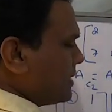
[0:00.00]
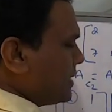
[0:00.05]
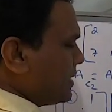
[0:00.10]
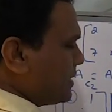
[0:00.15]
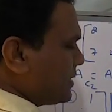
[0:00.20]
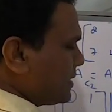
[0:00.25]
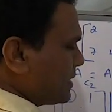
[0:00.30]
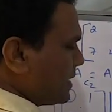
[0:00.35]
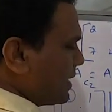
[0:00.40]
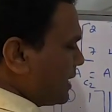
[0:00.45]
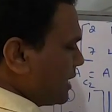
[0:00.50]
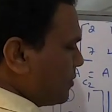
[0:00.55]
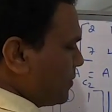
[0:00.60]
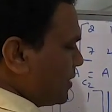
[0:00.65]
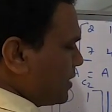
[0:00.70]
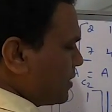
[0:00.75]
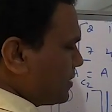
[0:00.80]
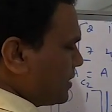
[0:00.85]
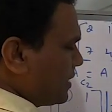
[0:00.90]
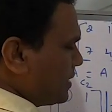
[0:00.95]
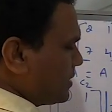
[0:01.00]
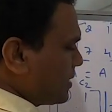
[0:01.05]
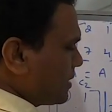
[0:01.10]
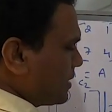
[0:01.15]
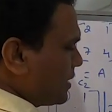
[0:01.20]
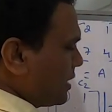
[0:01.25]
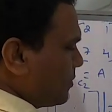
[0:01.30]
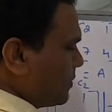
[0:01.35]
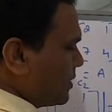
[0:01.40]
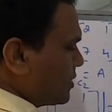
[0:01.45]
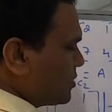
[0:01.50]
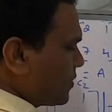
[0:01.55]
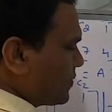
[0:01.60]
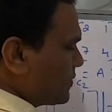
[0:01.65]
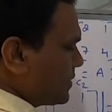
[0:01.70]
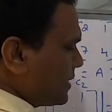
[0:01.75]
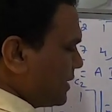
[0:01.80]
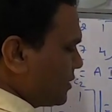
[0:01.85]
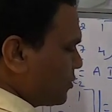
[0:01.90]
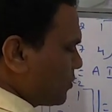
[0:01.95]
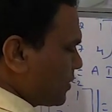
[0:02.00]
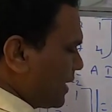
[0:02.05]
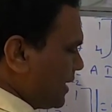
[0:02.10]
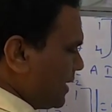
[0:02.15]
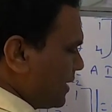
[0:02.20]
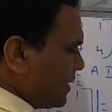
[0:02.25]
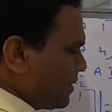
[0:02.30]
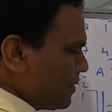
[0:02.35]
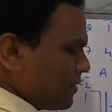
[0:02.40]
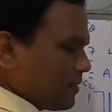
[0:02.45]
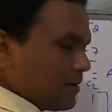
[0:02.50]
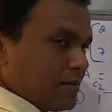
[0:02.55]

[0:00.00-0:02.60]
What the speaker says: This is an element. These are the elements of C2, right?